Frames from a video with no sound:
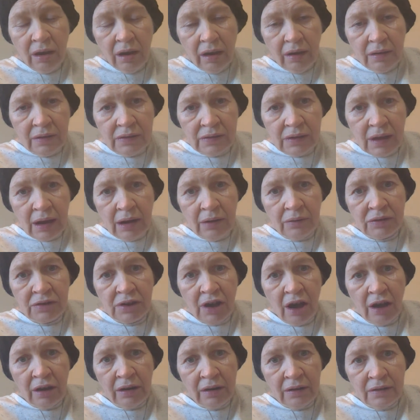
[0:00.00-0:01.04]
Instead of
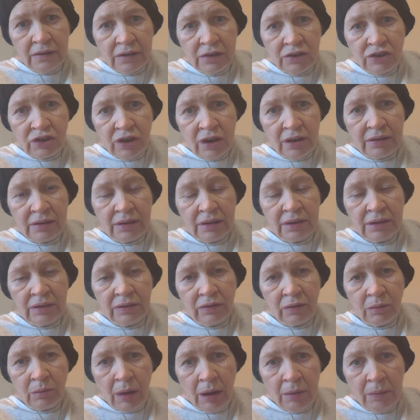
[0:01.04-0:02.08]
turning to Jesus
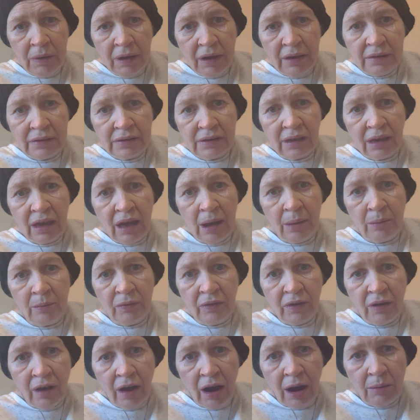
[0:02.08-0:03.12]
for my peace and
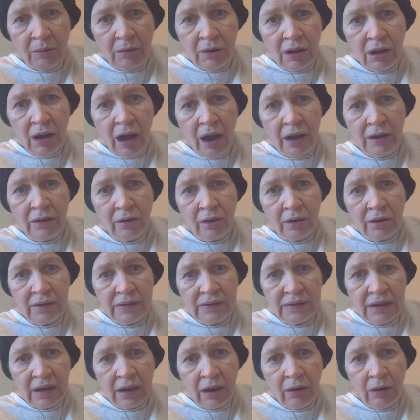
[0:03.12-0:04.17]
comfort, I'm relying on a
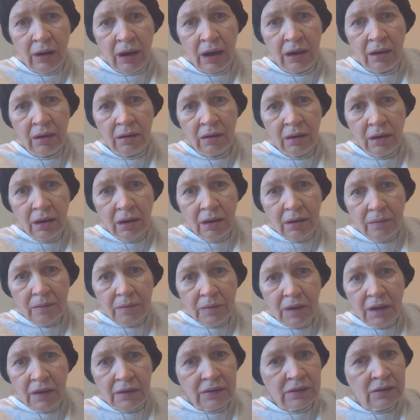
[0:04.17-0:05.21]
cigarette.
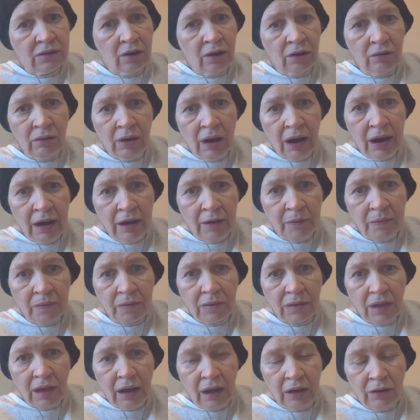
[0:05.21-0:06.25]
It's not right.
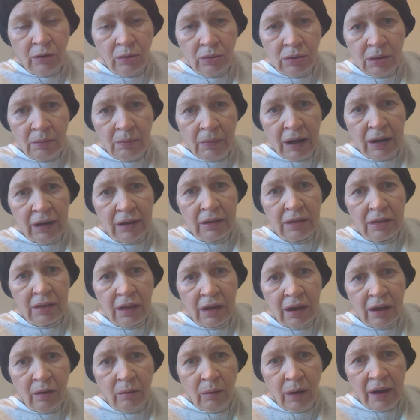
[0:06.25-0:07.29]
And all the money
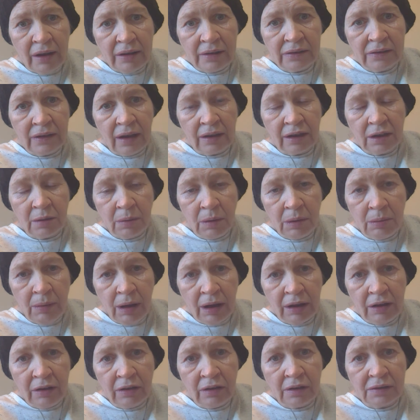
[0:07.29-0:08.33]
that it wastes, that could be
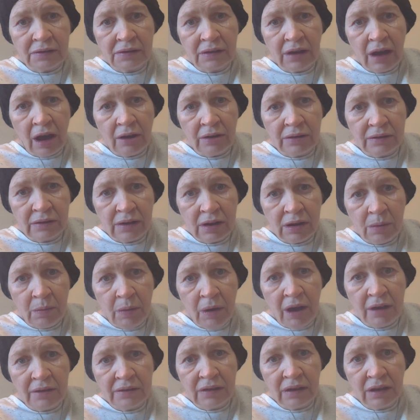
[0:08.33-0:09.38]
money that goes to the
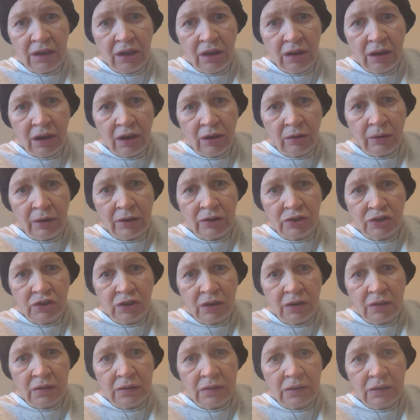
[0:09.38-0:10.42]
persecuted
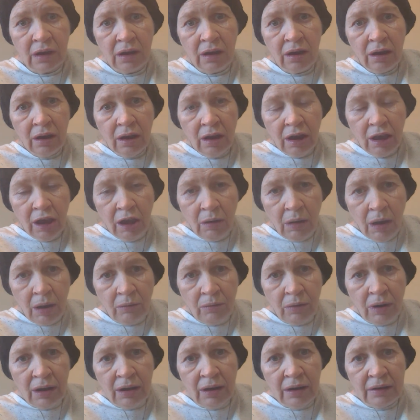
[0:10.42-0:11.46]
Christians who are
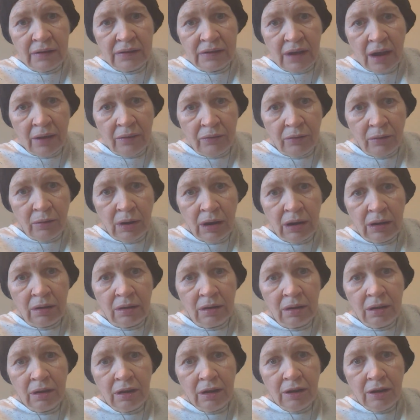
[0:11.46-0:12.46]
really suffering.